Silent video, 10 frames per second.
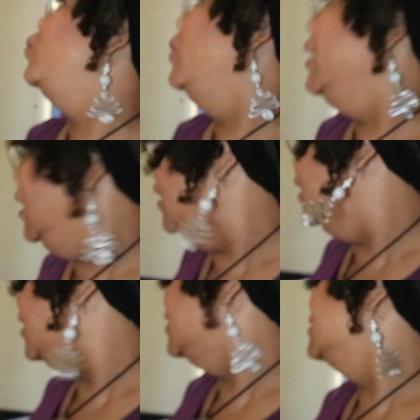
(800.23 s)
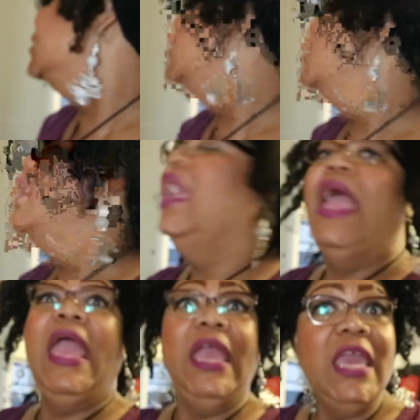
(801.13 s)
week?
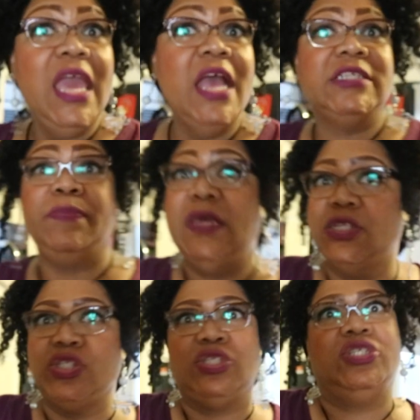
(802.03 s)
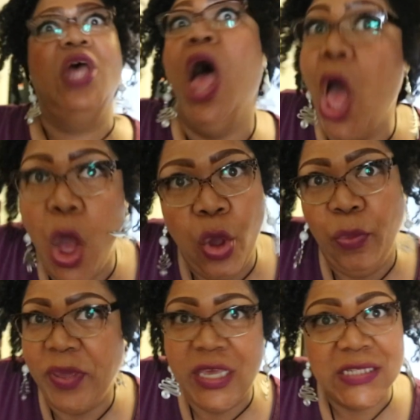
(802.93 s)
And it has been
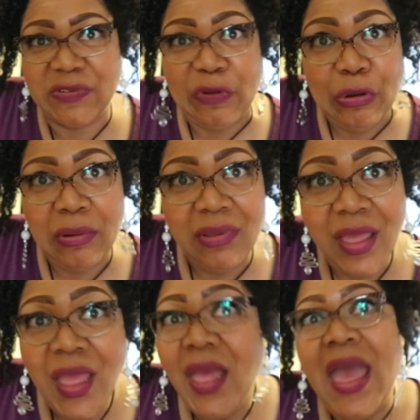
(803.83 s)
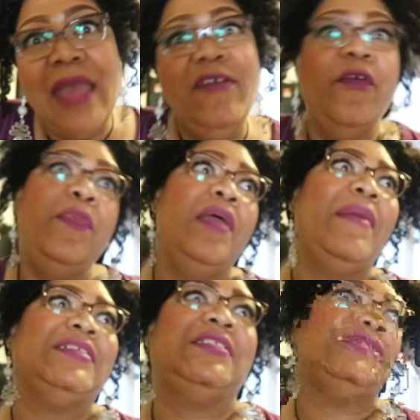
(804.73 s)
so peaceful. Even me
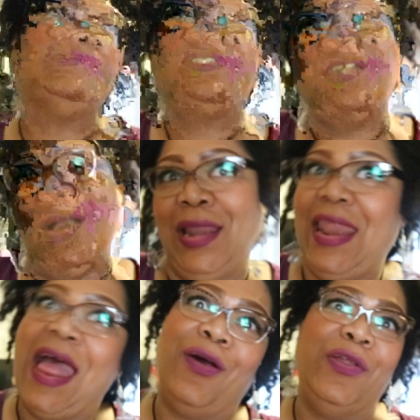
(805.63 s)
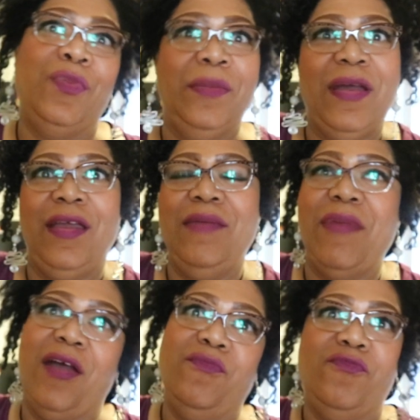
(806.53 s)
and my son was talking loud in
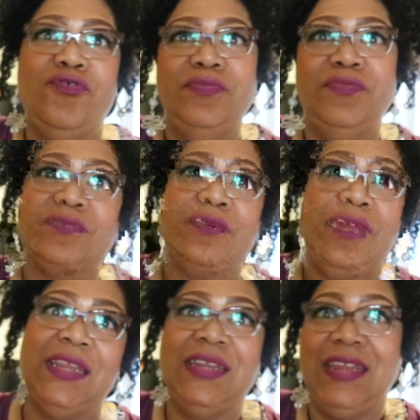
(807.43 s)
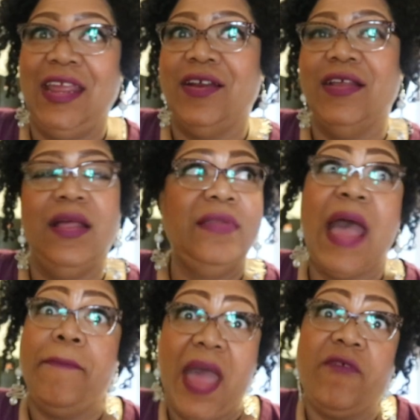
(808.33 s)
my room that's connected to their,
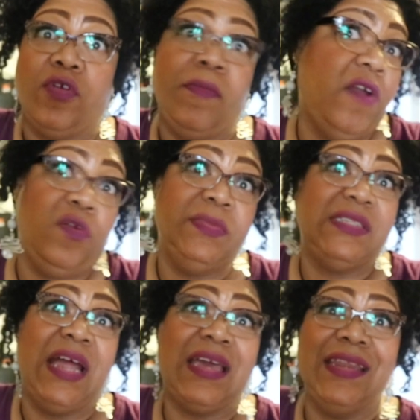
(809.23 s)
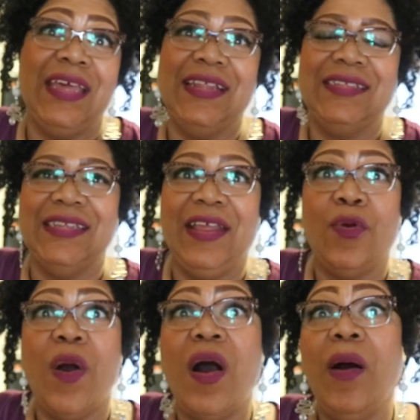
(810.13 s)
not my room is not connected to
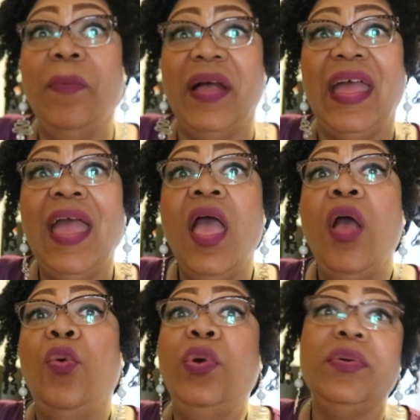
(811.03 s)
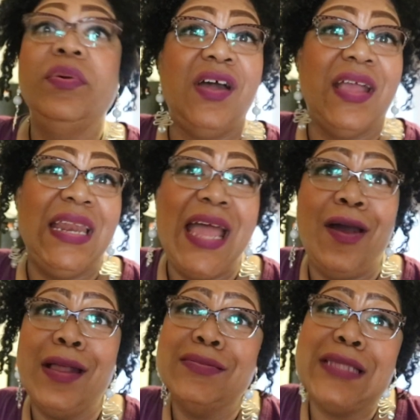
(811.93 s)
their wall, but we were talking
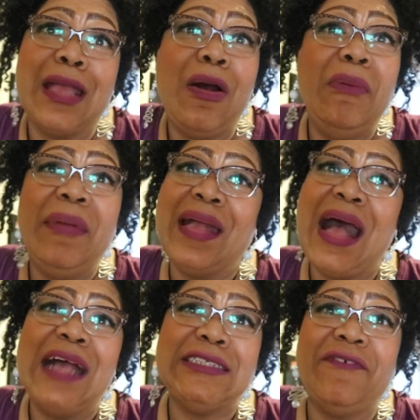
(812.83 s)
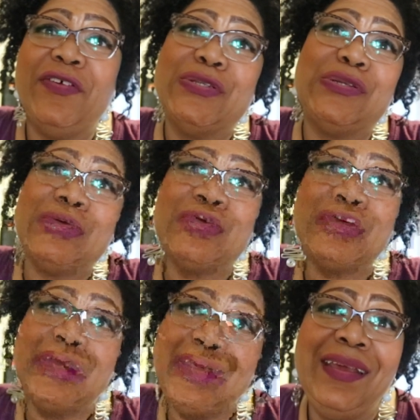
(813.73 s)
loud. I was like, oh my gosh, I feel so
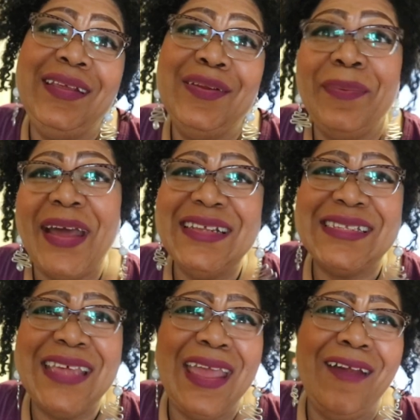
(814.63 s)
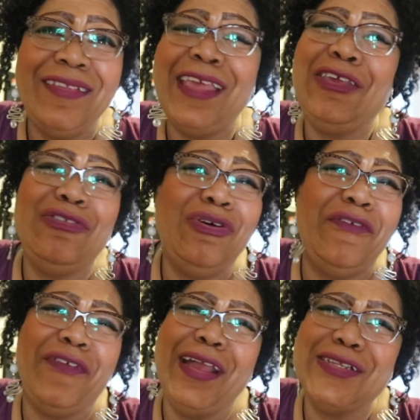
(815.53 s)
free. Nobody's there. Thank you,
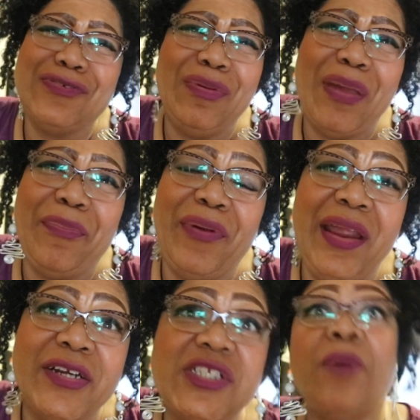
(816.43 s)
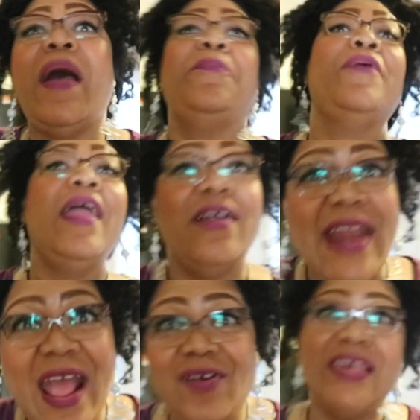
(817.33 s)
Lord, for answering my prayer. So my
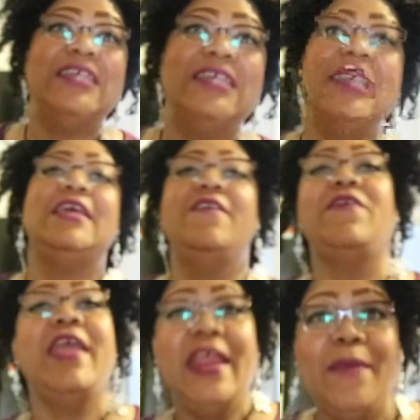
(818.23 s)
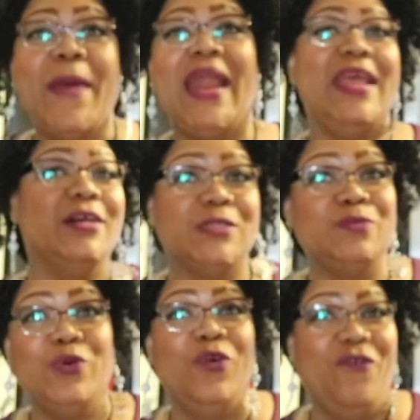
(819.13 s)
prayer now is, if anybody
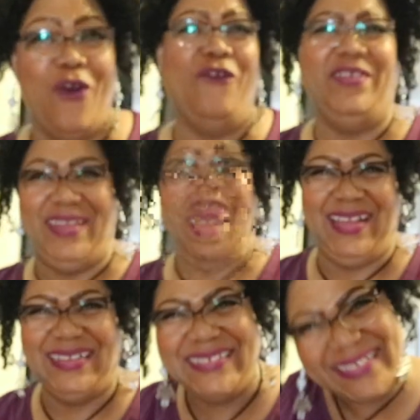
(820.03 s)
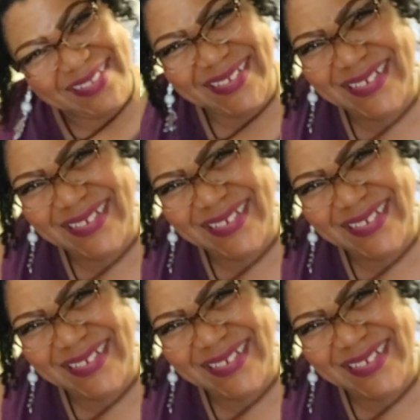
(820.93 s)
else move over there,